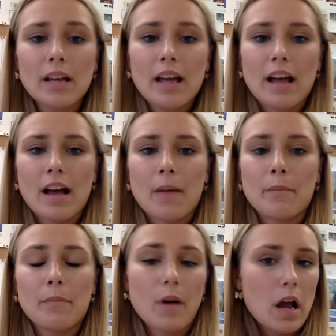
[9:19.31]

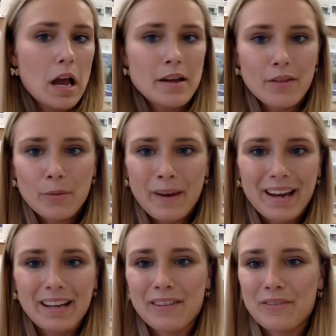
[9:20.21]
another
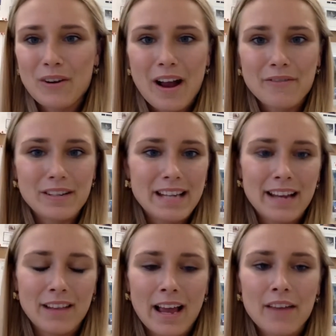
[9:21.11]
painting of your everyday
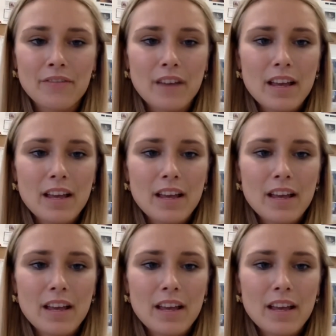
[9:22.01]
life.